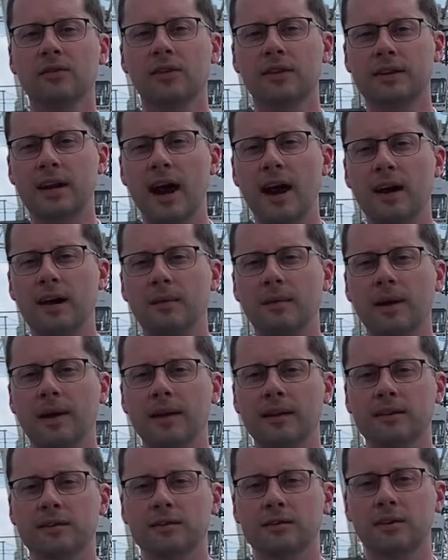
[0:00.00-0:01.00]

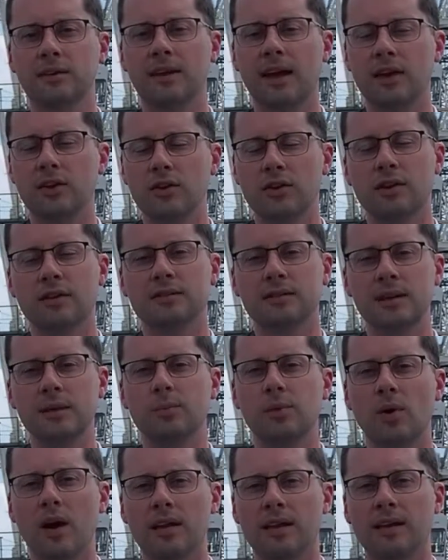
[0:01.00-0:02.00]
retirement so that you can
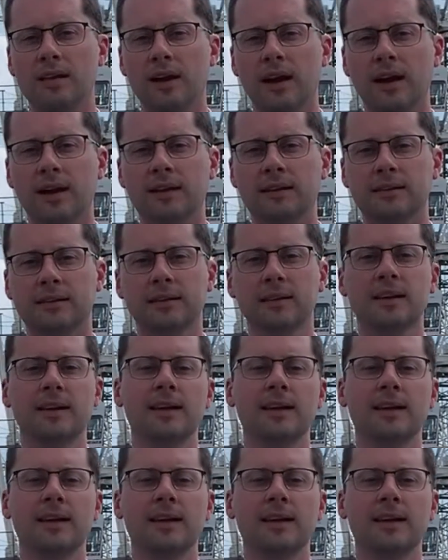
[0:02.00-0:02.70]
sleep well at night